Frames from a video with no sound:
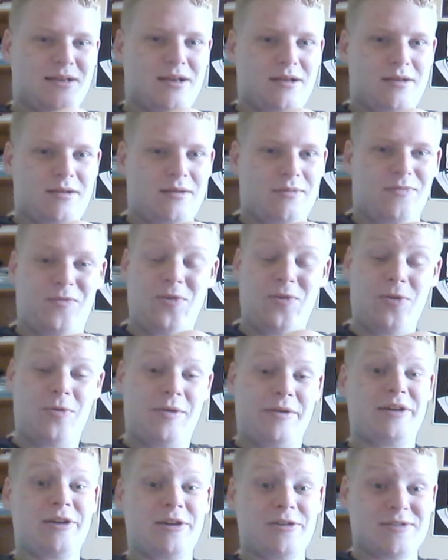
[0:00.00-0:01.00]
a few
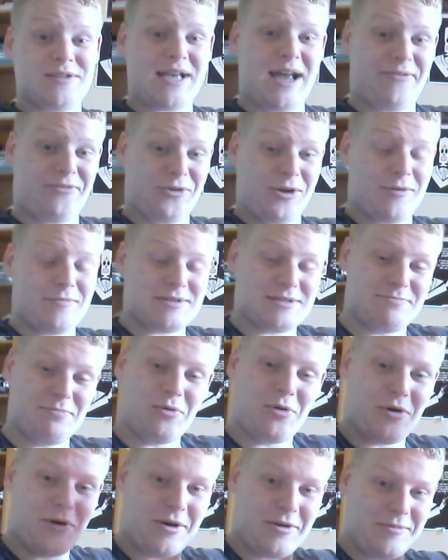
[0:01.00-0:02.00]
years after I was
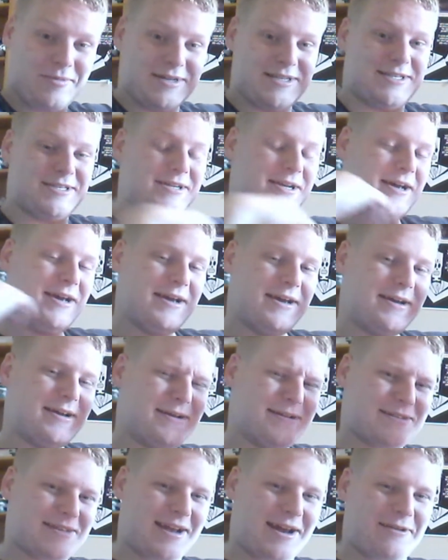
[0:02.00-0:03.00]
born, which
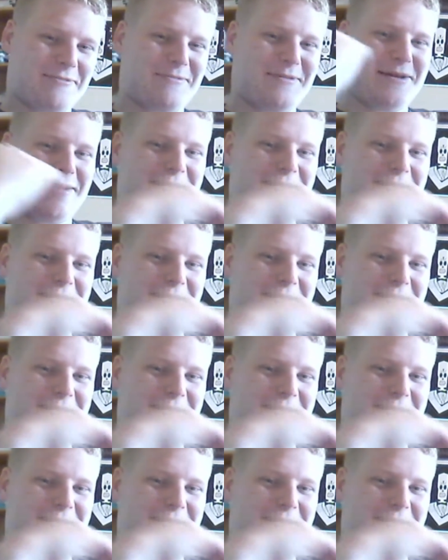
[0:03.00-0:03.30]
is kind of weird.